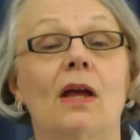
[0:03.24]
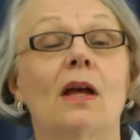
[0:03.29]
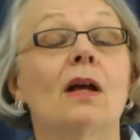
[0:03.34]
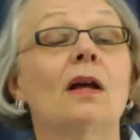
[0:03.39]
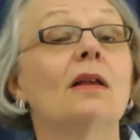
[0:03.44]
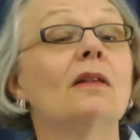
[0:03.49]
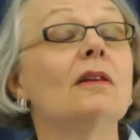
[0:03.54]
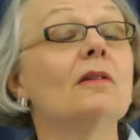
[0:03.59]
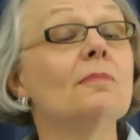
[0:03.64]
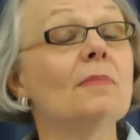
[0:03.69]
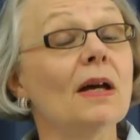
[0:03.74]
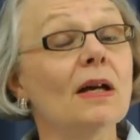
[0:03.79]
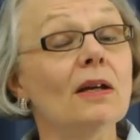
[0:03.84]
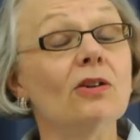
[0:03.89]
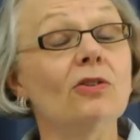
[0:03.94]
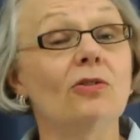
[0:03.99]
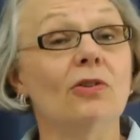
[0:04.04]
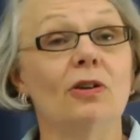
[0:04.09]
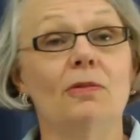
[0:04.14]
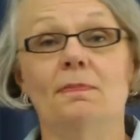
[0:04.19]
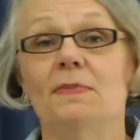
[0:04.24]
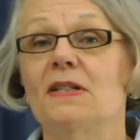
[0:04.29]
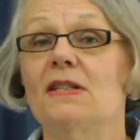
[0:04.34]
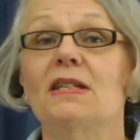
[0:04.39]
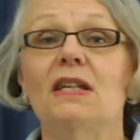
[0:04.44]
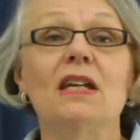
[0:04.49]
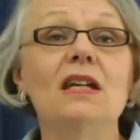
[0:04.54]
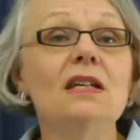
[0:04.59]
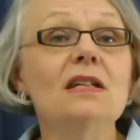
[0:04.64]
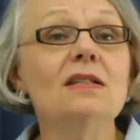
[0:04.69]
The MetaGrip is
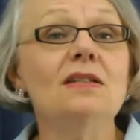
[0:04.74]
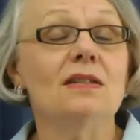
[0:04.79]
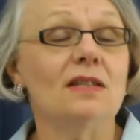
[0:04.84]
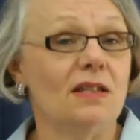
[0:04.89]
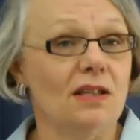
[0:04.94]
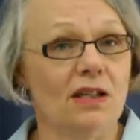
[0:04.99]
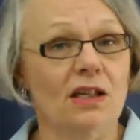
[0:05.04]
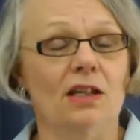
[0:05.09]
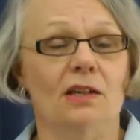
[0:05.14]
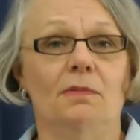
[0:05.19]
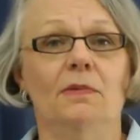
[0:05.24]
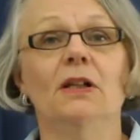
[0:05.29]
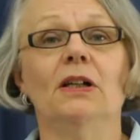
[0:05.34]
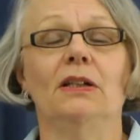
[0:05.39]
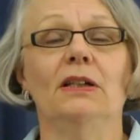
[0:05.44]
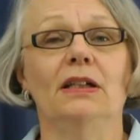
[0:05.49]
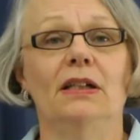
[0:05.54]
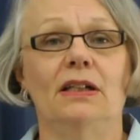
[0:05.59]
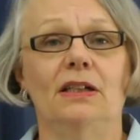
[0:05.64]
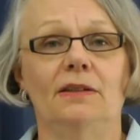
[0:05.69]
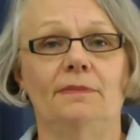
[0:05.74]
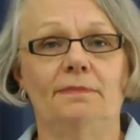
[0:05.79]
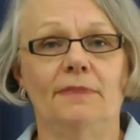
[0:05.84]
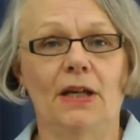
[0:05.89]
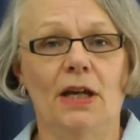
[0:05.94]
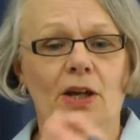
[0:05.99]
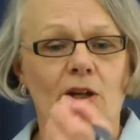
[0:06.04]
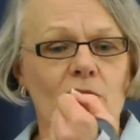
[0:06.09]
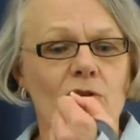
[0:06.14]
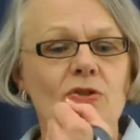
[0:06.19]
easy to keep clean.
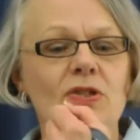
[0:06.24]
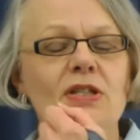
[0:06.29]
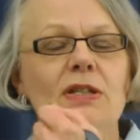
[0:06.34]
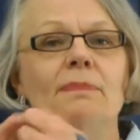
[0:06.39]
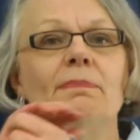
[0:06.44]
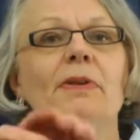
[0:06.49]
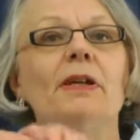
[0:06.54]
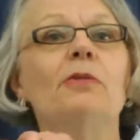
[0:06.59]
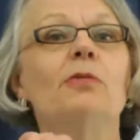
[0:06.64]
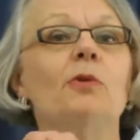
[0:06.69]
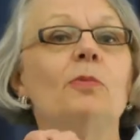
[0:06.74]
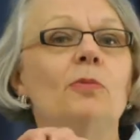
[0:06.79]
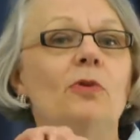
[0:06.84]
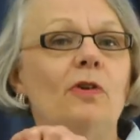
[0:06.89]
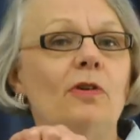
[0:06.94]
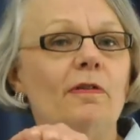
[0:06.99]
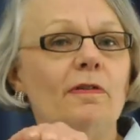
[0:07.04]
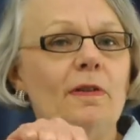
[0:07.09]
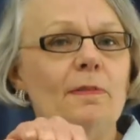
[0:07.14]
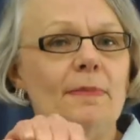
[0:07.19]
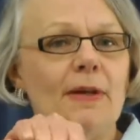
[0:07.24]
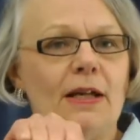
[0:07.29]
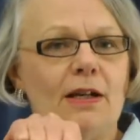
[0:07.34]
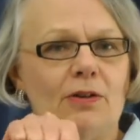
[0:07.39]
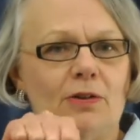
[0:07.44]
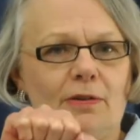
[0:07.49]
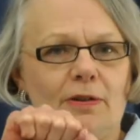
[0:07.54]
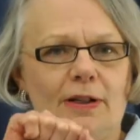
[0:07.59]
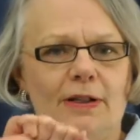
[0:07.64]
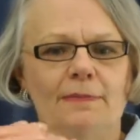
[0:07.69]
You simply remove the
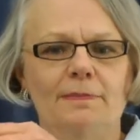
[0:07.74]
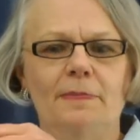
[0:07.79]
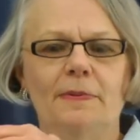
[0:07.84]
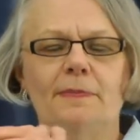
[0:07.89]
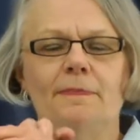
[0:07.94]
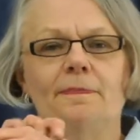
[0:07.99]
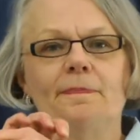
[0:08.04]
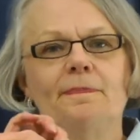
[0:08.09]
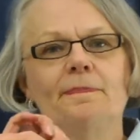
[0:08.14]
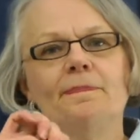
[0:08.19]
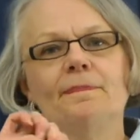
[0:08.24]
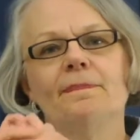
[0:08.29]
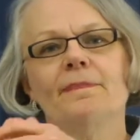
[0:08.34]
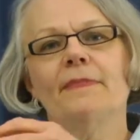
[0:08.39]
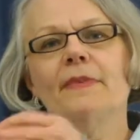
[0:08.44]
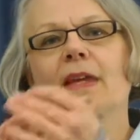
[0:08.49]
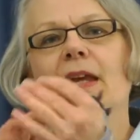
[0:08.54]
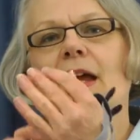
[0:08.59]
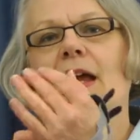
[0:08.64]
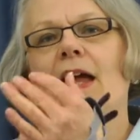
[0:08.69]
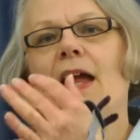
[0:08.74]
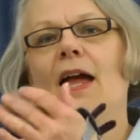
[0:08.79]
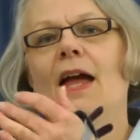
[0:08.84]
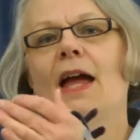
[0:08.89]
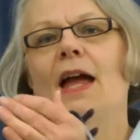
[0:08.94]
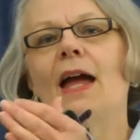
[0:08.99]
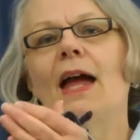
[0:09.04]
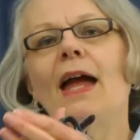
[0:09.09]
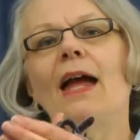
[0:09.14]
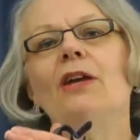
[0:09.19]
MetaGrip,
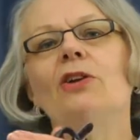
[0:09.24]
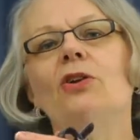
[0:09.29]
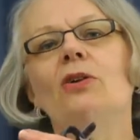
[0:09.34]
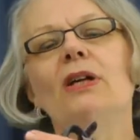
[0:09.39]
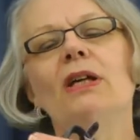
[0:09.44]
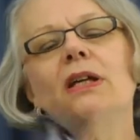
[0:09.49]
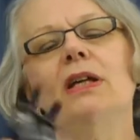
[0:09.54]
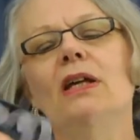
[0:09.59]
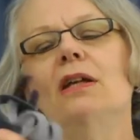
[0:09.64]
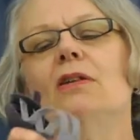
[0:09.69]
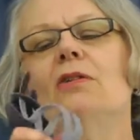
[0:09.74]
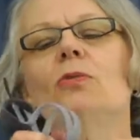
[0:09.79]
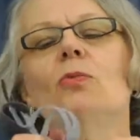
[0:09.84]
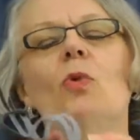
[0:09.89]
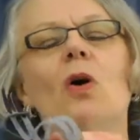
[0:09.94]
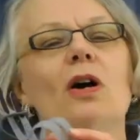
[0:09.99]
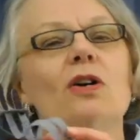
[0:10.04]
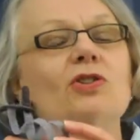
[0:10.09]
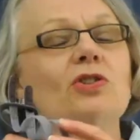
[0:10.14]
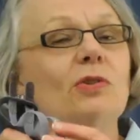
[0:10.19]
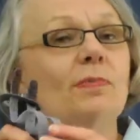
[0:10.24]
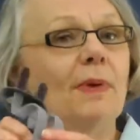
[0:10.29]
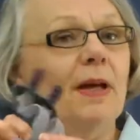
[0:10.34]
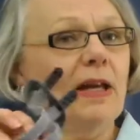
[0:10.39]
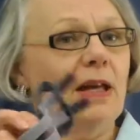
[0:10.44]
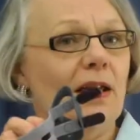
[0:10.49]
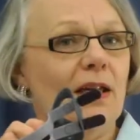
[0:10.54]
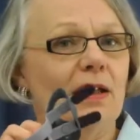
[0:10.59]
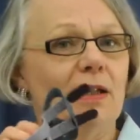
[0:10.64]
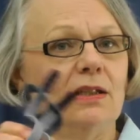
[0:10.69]
and you can either wash it by
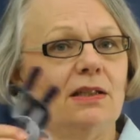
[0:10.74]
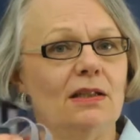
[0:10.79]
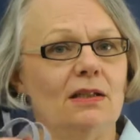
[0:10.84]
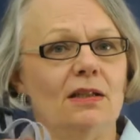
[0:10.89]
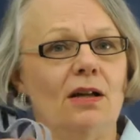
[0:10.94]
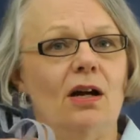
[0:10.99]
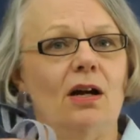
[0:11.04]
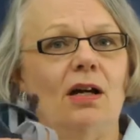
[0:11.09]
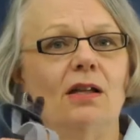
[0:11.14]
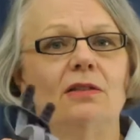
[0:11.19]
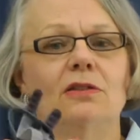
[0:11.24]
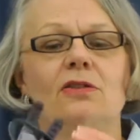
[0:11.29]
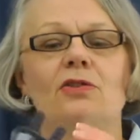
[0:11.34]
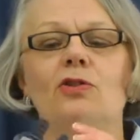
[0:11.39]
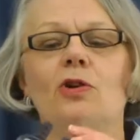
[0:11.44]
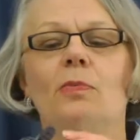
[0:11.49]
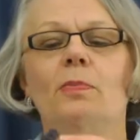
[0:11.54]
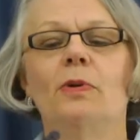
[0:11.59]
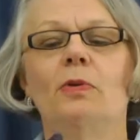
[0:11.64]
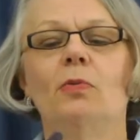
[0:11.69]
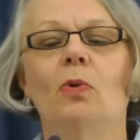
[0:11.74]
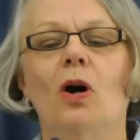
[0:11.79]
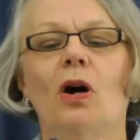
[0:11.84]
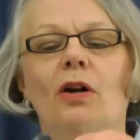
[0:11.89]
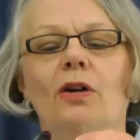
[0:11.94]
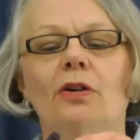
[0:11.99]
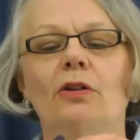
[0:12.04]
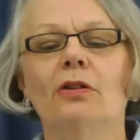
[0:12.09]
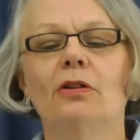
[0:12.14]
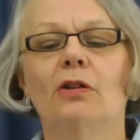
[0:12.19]
hand in hot soapy
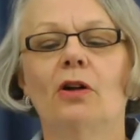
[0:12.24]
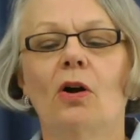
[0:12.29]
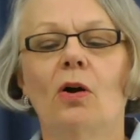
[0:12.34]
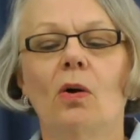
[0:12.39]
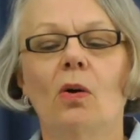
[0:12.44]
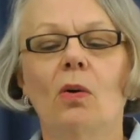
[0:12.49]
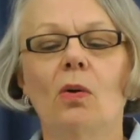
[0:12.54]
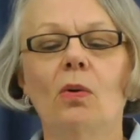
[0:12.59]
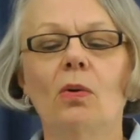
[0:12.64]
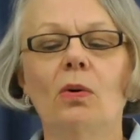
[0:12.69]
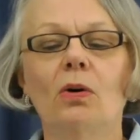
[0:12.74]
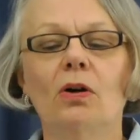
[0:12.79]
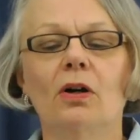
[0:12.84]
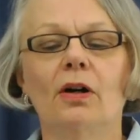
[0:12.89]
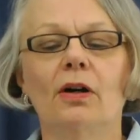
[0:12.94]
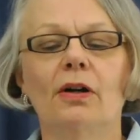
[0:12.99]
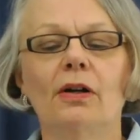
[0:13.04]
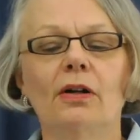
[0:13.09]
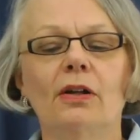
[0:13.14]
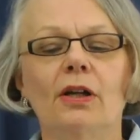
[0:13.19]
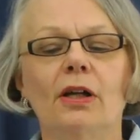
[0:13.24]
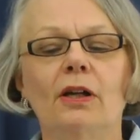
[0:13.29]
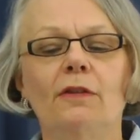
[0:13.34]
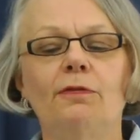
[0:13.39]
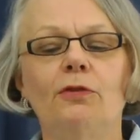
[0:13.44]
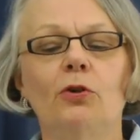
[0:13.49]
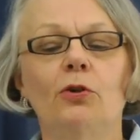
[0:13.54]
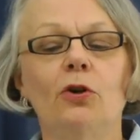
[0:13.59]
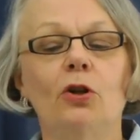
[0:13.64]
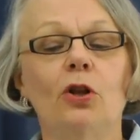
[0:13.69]
water, or if
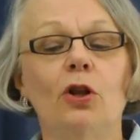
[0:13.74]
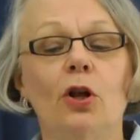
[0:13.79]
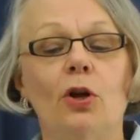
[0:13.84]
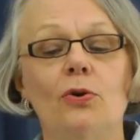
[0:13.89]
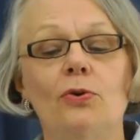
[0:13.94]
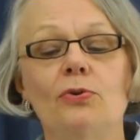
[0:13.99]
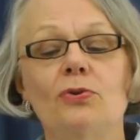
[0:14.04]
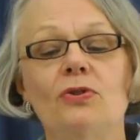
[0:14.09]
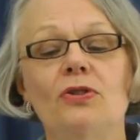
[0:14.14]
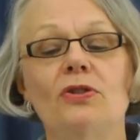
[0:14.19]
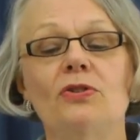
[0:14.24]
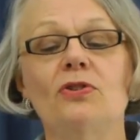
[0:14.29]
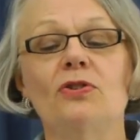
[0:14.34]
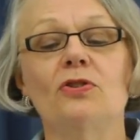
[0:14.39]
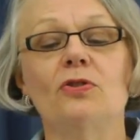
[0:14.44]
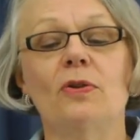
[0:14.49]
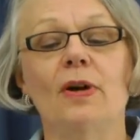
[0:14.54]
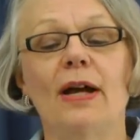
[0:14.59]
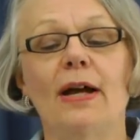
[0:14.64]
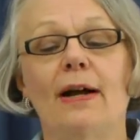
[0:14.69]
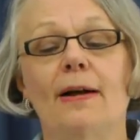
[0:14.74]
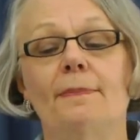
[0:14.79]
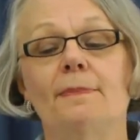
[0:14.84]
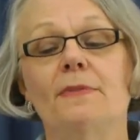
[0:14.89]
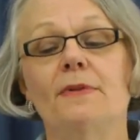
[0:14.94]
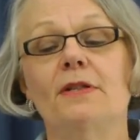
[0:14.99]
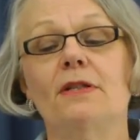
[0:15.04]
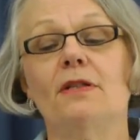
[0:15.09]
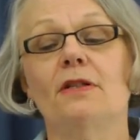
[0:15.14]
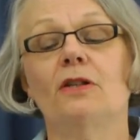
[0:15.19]
you'll close the
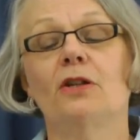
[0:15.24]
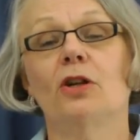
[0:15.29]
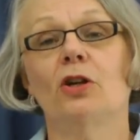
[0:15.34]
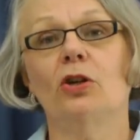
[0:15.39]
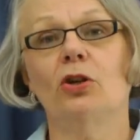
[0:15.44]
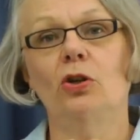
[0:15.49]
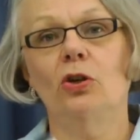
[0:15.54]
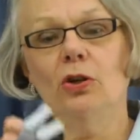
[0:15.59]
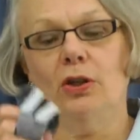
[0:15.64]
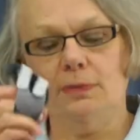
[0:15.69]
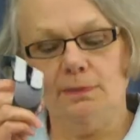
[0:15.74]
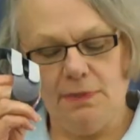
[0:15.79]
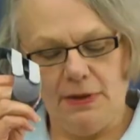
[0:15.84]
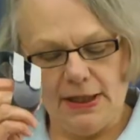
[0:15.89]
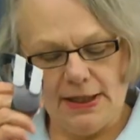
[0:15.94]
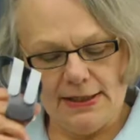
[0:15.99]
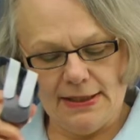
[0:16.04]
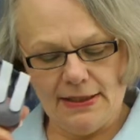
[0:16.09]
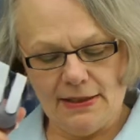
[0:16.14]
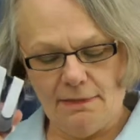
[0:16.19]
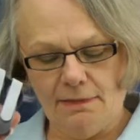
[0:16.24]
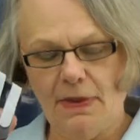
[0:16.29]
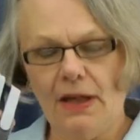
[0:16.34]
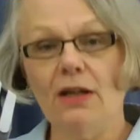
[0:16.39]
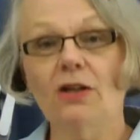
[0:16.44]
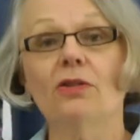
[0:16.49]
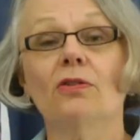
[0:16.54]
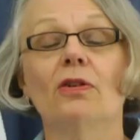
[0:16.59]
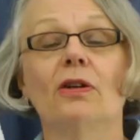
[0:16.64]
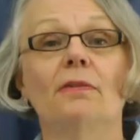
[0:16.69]
straps, you can place the
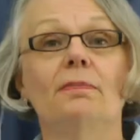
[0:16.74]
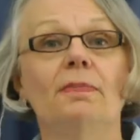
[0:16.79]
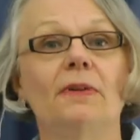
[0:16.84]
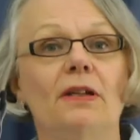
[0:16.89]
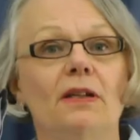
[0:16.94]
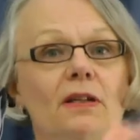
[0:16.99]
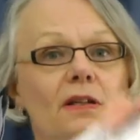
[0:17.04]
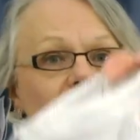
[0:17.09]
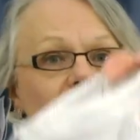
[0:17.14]
MetaGrip in